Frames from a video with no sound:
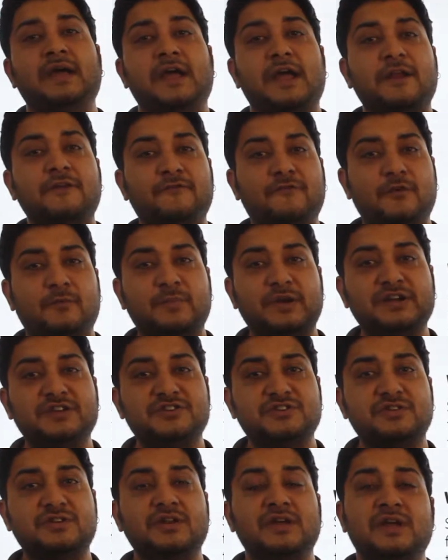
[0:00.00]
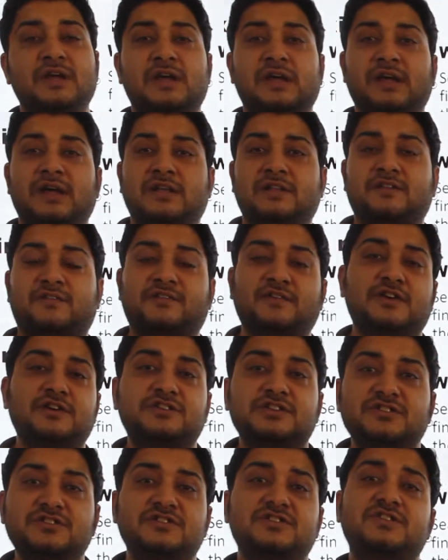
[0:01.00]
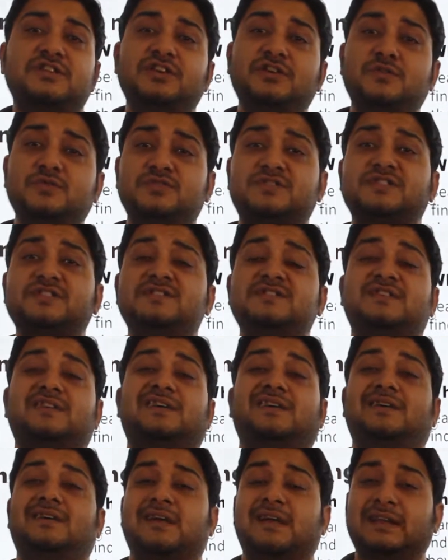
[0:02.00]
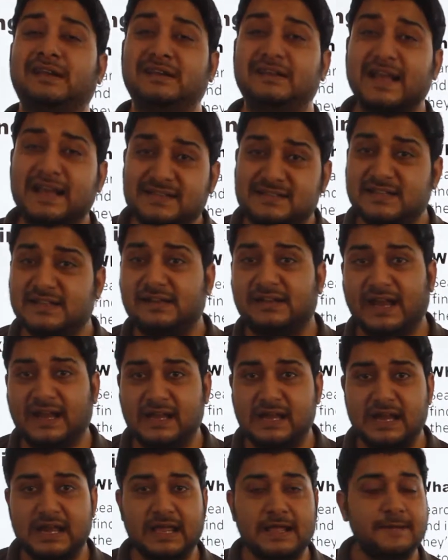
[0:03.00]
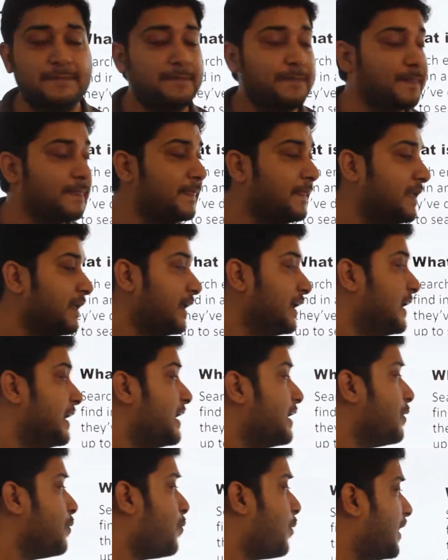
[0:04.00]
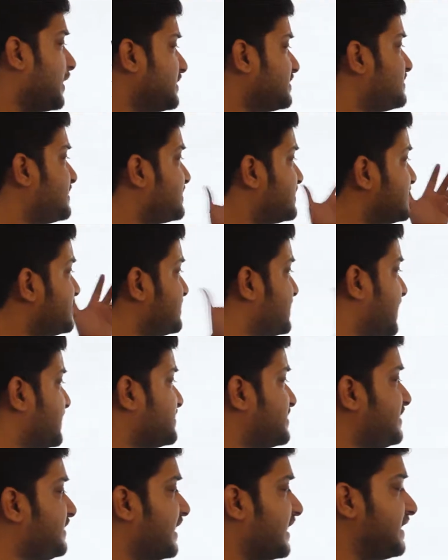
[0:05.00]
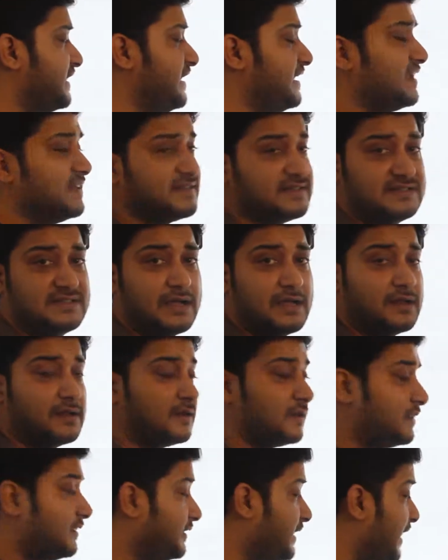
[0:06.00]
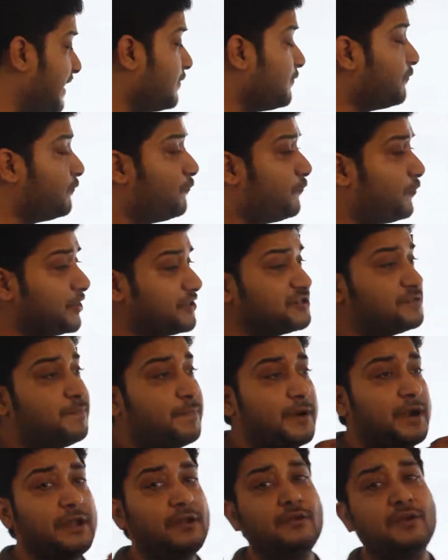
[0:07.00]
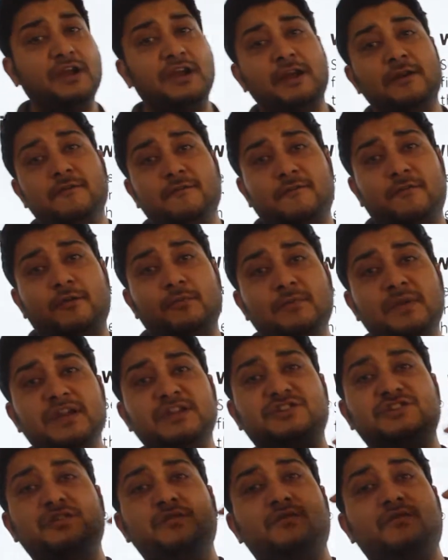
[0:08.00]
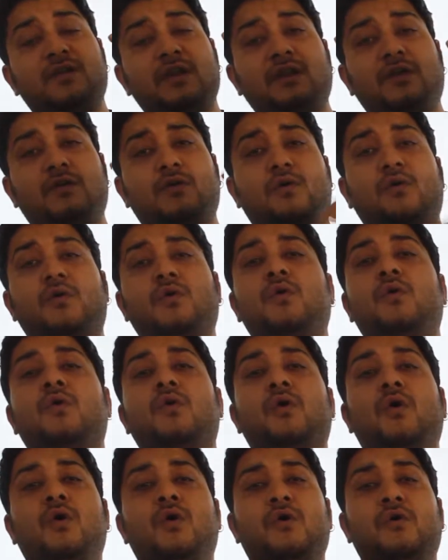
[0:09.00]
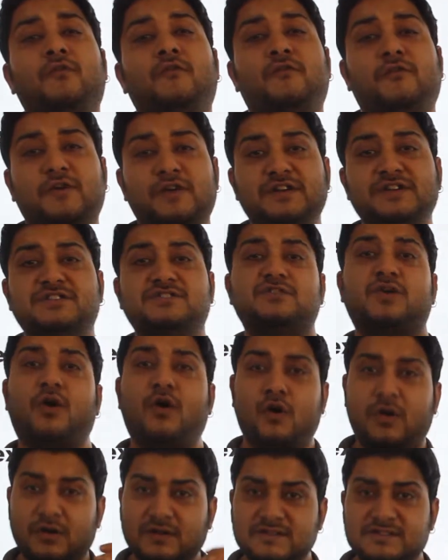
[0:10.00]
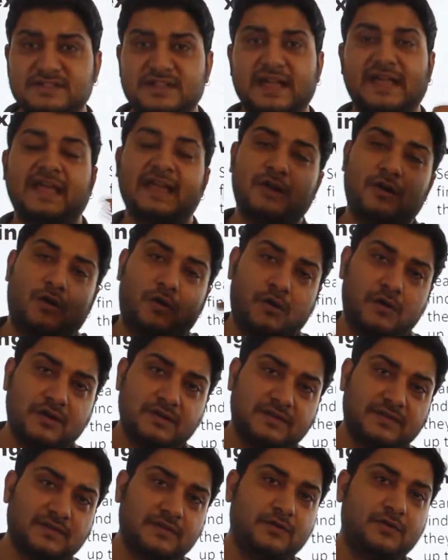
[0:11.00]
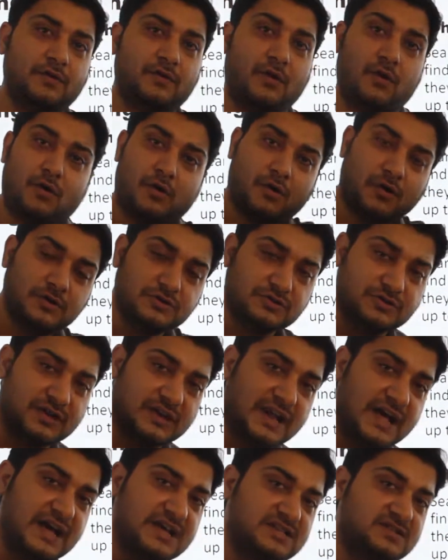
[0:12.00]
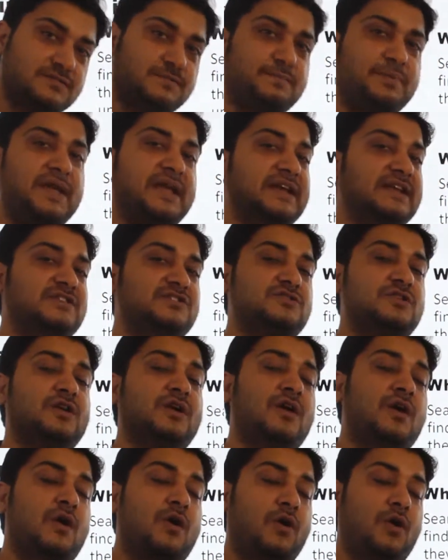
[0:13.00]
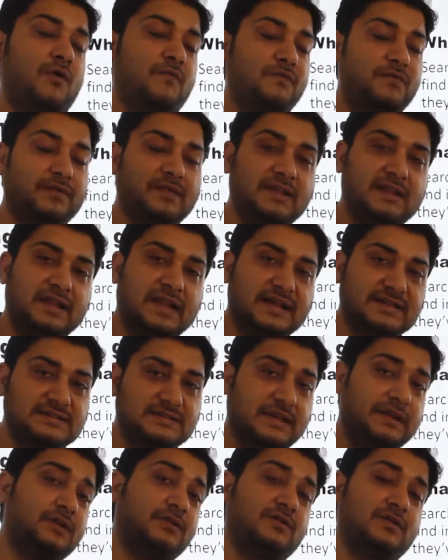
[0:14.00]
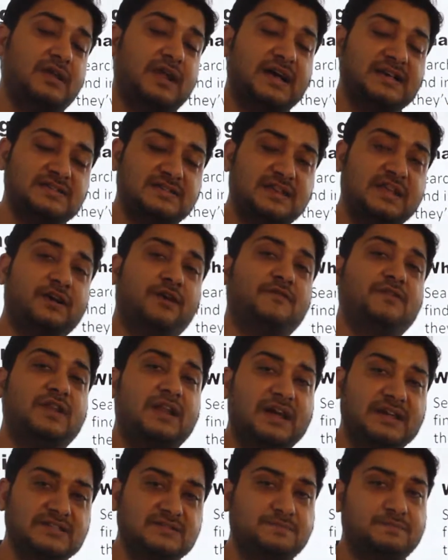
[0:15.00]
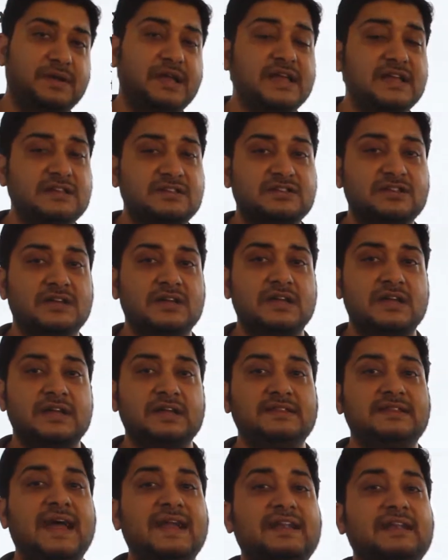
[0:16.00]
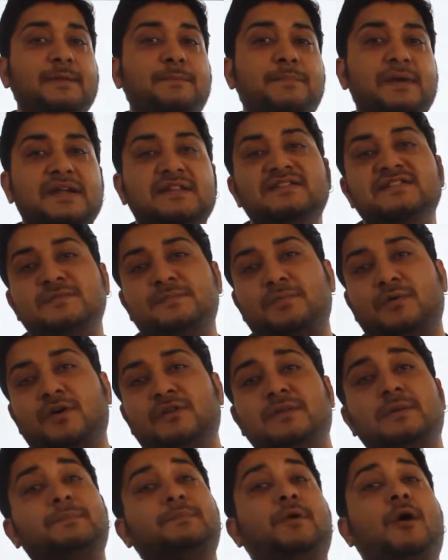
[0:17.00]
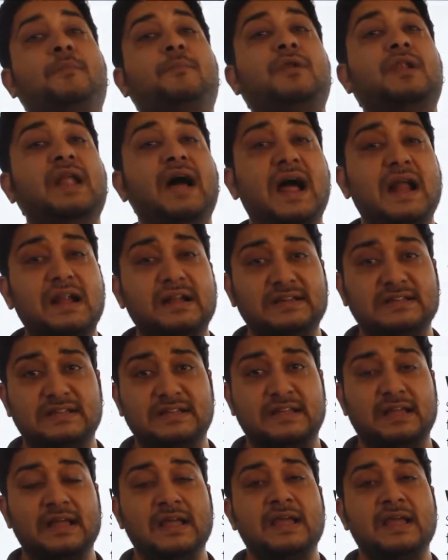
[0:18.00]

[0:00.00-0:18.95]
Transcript: information, the search engine uses an indexing technique. Once this indexing technique is done, then which particular information will go first or on second or on third or onto the last page of the last, the last link of the last page, that depends upon the popularity.